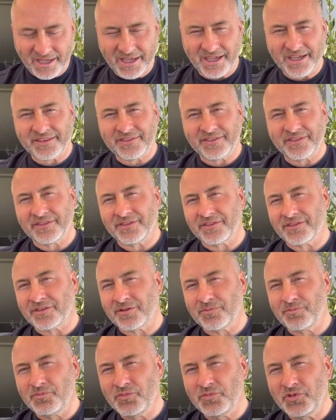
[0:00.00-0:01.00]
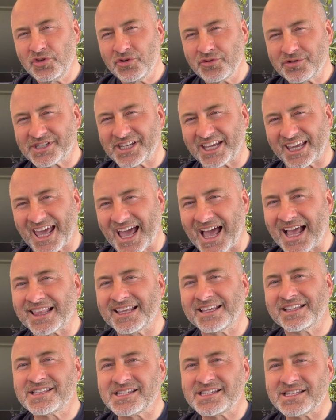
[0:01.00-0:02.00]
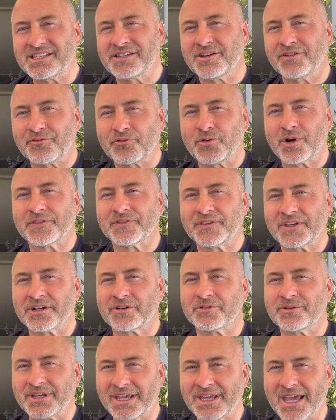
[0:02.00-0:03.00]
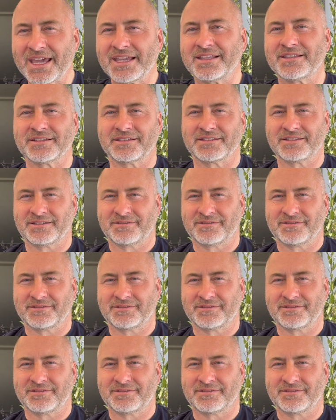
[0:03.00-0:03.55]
in the musicality of what they created.